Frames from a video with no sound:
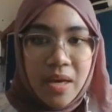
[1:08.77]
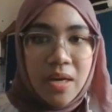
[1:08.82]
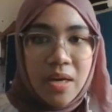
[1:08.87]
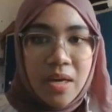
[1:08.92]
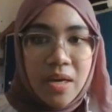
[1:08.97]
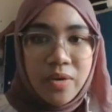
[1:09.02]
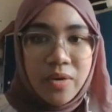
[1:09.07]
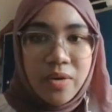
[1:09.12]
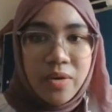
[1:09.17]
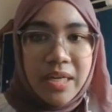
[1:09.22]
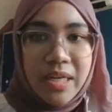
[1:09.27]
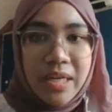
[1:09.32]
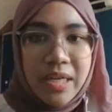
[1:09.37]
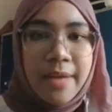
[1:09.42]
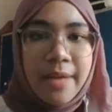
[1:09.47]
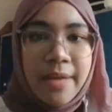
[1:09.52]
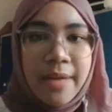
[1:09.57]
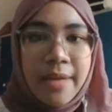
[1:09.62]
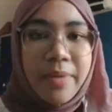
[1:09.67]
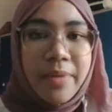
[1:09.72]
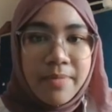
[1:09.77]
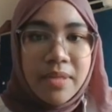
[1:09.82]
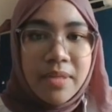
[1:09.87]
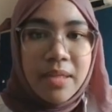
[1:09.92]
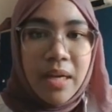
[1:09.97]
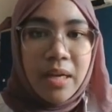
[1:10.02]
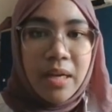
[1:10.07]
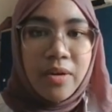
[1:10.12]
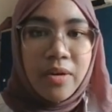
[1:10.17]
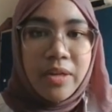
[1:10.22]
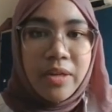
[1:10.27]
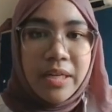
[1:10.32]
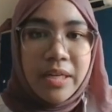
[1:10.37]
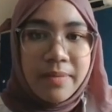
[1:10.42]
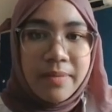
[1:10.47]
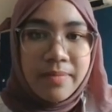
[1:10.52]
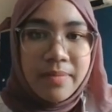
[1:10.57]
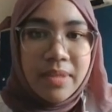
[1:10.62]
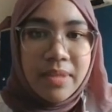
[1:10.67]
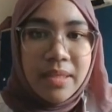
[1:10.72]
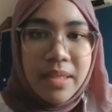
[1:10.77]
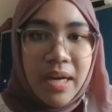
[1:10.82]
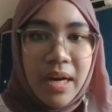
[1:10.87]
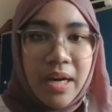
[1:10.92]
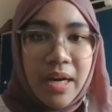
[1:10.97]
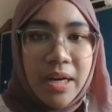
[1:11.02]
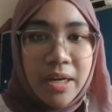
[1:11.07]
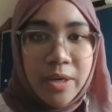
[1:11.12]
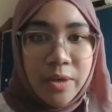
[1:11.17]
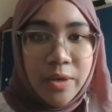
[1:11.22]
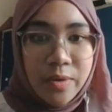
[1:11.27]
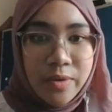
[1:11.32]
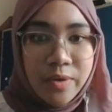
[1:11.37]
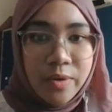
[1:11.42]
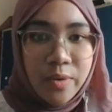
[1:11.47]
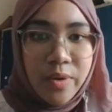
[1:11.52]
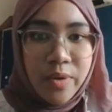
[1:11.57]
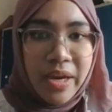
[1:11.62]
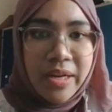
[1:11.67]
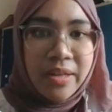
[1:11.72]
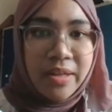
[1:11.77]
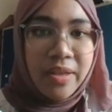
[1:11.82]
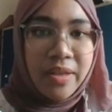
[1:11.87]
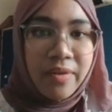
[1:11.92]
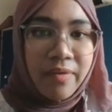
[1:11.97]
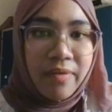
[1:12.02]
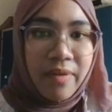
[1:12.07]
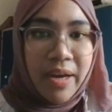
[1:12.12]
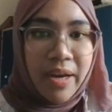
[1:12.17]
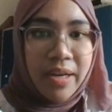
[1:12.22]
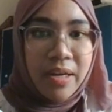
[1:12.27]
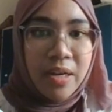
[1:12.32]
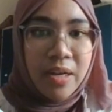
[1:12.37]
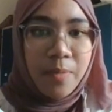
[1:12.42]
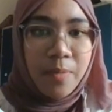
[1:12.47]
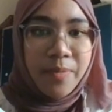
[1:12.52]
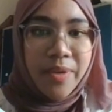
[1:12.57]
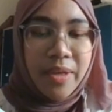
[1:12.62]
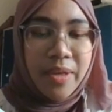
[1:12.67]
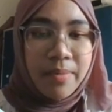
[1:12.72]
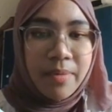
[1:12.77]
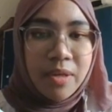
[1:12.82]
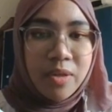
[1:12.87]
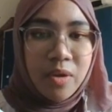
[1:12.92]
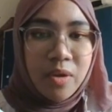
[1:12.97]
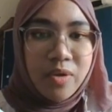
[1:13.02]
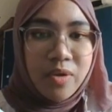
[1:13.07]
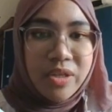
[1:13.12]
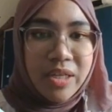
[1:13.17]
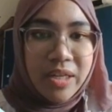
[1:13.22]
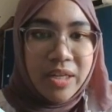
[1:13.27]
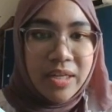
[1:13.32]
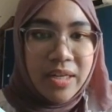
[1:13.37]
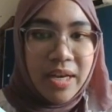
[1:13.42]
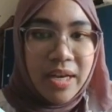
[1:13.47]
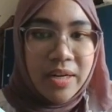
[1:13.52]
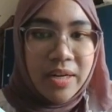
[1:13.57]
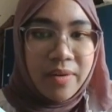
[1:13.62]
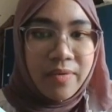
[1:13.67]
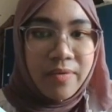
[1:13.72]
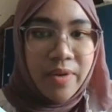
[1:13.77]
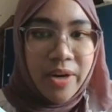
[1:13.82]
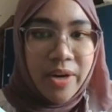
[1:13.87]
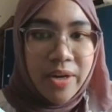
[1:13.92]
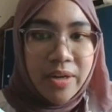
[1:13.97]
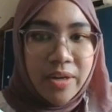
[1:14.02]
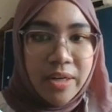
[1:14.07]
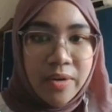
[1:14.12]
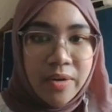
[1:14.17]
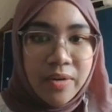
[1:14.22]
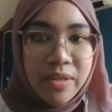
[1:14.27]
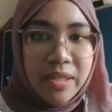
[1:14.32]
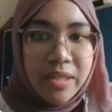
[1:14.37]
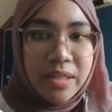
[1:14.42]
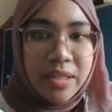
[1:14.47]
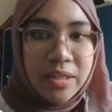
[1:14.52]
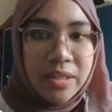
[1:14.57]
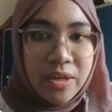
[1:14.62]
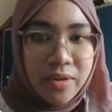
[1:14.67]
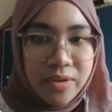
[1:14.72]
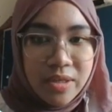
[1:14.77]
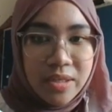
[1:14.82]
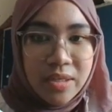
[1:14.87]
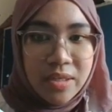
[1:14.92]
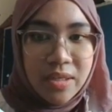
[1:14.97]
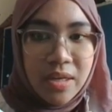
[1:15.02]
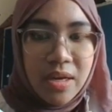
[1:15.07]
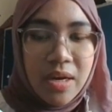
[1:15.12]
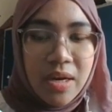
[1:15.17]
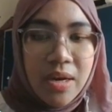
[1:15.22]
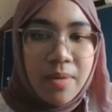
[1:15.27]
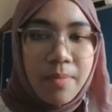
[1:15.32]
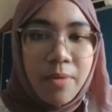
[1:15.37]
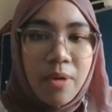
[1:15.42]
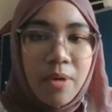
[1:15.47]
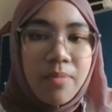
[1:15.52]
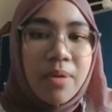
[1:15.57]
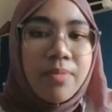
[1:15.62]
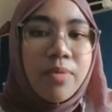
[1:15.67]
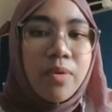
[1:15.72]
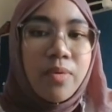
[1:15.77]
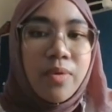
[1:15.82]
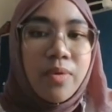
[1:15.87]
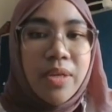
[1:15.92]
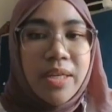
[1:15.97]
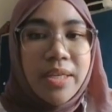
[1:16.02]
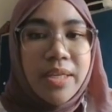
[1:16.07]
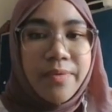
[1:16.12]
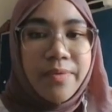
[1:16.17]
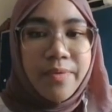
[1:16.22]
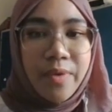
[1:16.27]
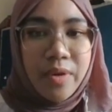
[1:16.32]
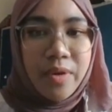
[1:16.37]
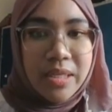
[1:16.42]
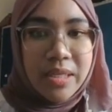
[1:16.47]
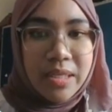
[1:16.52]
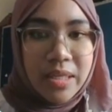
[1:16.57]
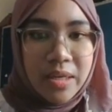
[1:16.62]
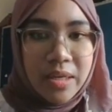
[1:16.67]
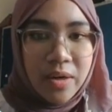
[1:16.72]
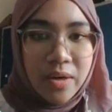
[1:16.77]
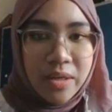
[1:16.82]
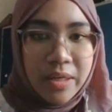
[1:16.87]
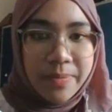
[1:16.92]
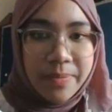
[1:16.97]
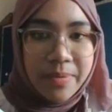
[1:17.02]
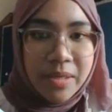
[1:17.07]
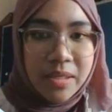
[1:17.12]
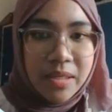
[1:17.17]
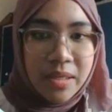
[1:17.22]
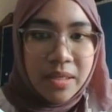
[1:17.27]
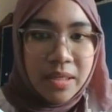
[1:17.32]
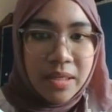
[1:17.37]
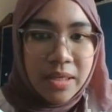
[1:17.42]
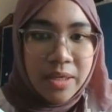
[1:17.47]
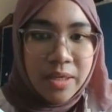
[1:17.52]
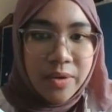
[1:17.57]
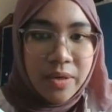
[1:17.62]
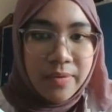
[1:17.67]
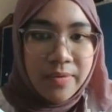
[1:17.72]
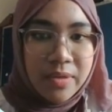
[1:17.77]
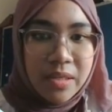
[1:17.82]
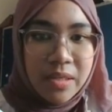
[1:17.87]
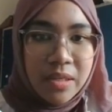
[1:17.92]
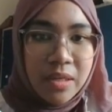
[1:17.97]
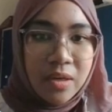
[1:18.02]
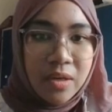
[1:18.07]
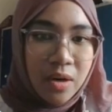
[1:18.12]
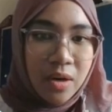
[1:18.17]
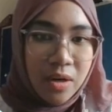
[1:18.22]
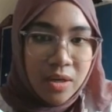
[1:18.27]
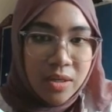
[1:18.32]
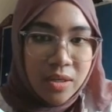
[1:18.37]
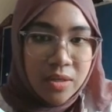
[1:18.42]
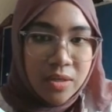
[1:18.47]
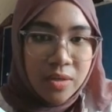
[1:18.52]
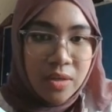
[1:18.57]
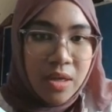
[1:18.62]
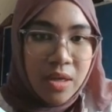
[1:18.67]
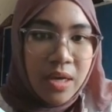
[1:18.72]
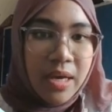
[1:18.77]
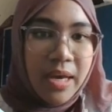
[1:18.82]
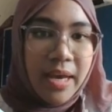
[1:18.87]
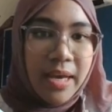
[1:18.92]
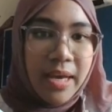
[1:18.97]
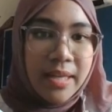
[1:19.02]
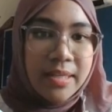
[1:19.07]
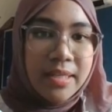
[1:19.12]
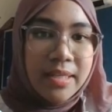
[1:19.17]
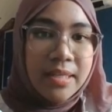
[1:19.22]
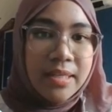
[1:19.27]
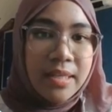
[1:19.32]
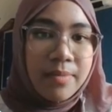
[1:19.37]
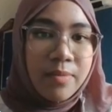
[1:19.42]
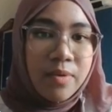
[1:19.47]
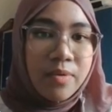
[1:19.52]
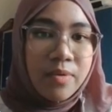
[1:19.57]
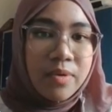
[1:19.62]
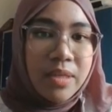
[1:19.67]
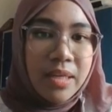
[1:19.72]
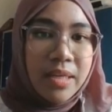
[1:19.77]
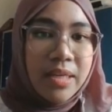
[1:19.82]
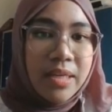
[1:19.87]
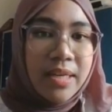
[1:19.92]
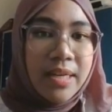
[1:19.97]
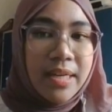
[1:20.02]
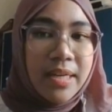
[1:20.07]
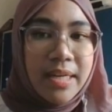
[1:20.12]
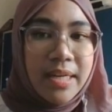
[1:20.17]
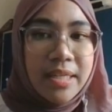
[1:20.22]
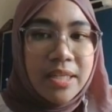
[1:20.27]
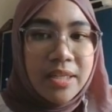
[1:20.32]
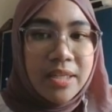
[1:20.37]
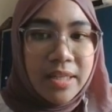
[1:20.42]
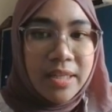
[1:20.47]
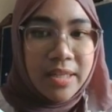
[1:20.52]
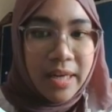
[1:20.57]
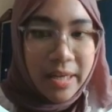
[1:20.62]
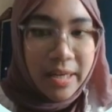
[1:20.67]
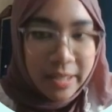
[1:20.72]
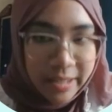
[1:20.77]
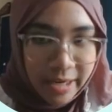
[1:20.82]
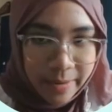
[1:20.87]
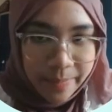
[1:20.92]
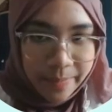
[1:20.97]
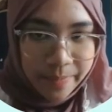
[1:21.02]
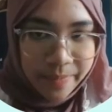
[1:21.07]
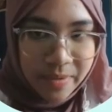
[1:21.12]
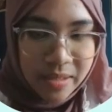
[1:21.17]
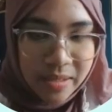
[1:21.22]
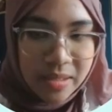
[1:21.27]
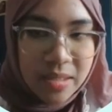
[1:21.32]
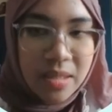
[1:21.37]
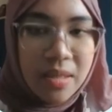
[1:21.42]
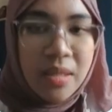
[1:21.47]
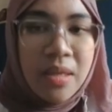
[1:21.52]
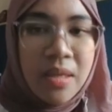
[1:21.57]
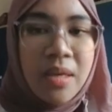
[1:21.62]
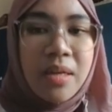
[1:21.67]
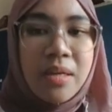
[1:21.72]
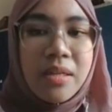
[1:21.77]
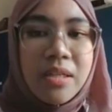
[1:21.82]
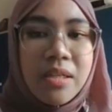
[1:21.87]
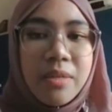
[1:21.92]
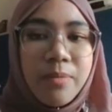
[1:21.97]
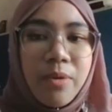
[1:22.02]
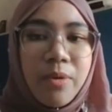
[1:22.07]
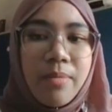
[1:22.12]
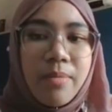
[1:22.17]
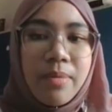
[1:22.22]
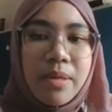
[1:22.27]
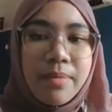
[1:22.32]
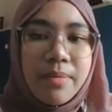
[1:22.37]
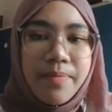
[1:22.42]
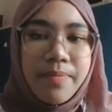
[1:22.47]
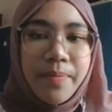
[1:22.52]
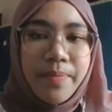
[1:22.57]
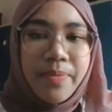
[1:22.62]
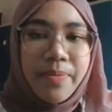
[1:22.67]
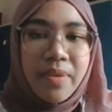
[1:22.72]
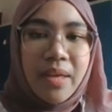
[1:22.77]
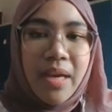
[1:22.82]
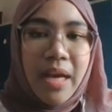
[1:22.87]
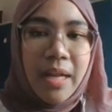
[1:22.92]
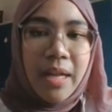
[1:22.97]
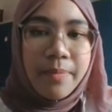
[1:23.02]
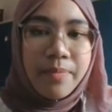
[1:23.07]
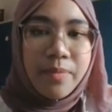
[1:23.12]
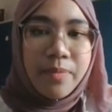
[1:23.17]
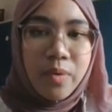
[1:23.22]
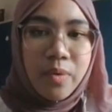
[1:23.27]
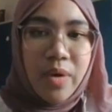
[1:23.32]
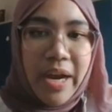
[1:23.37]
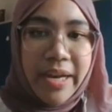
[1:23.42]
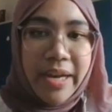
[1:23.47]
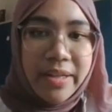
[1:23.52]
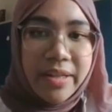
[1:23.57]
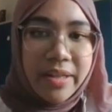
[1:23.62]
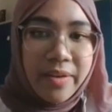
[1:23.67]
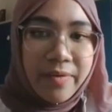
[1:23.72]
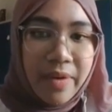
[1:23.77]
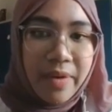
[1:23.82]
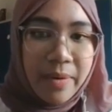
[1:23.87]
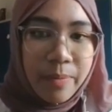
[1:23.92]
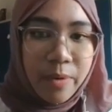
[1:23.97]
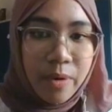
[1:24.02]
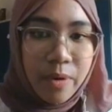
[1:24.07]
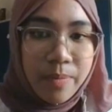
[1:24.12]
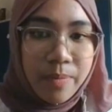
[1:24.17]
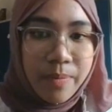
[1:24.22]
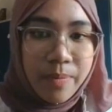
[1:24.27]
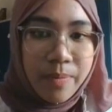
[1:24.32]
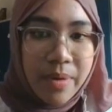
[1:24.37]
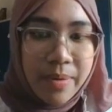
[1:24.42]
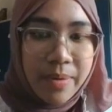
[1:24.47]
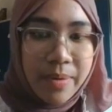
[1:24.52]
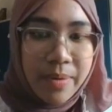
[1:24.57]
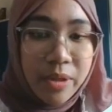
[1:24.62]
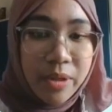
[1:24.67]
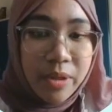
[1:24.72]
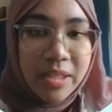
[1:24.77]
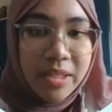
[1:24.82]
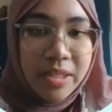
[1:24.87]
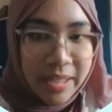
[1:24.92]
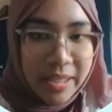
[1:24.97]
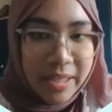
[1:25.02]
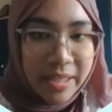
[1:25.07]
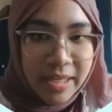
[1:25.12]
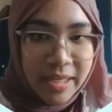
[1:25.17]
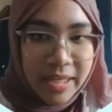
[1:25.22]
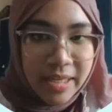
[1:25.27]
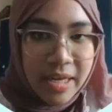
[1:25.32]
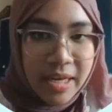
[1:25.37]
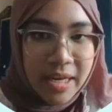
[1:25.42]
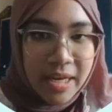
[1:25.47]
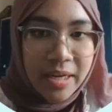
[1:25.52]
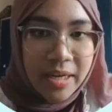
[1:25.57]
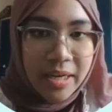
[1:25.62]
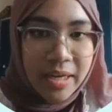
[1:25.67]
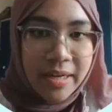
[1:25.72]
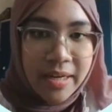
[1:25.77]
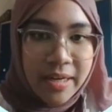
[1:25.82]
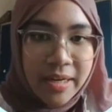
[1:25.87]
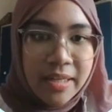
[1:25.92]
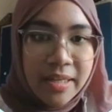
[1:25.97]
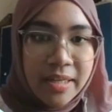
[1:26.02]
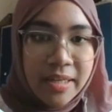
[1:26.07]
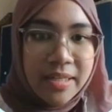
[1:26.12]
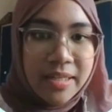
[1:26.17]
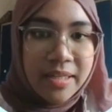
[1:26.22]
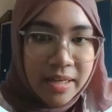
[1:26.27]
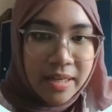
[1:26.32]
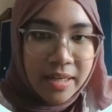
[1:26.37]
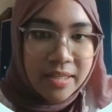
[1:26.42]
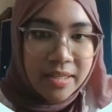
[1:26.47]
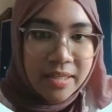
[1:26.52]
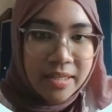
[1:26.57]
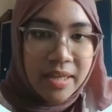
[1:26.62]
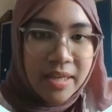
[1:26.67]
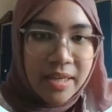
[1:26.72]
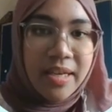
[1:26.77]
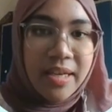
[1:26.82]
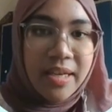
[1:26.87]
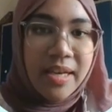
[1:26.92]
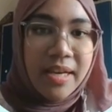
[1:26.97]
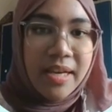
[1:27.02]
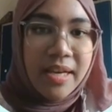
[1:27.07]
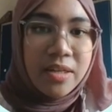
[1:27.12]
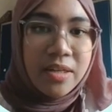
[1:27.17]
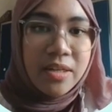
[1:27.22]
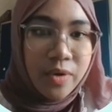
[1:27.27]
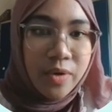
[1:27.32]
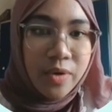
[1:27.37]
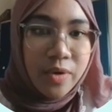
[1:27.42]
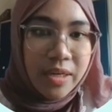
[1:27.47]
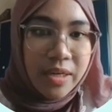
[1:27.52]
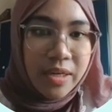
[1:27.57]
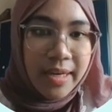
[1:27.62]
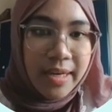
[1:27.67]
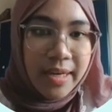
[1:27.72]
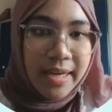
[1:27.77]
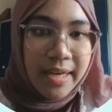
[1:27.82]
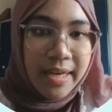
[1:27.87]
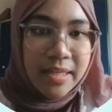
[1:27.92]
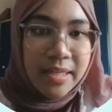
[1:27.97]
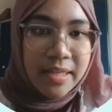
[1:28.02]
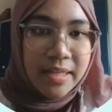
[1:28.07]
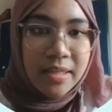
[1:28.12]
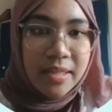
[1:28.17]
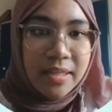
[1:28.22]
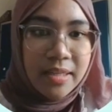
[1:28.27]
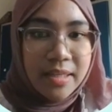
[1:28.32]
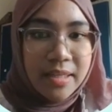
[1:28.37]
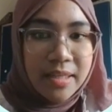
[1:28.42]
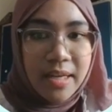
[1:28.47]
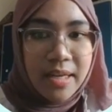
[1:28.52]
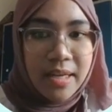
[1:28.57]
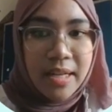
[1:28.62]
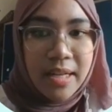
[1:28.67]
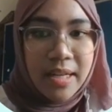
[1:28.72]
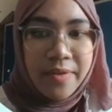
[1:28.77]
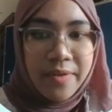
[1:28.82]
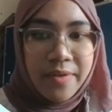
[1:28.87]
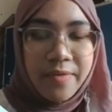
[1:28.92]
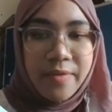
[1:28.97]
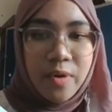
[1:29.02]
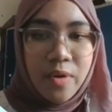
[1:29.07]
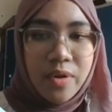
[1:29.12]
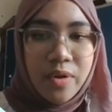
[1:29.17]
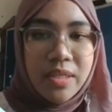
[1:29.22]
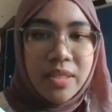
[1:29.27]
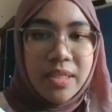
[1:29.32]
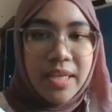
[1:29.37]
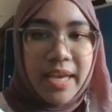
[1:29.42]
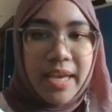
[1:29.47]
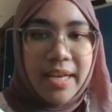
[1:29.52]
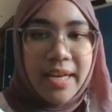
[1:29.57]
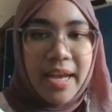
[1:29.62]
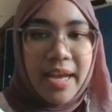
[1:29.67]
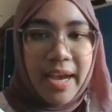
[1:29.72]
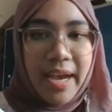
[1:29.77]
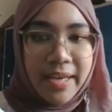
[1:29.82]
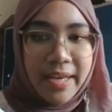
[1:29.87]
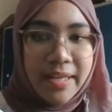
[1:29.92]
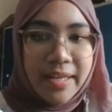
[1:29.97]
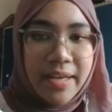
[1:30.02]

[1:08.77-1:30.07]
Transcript: Kruskal and Prim's algorithms are used to identify the optimal solution and avoid redundant routes. Problem 2 is focusing on represent a university course at system using a tree diagram. This problem help to identify important tree characteristics such as root, edge center, leaf, nodes, and height.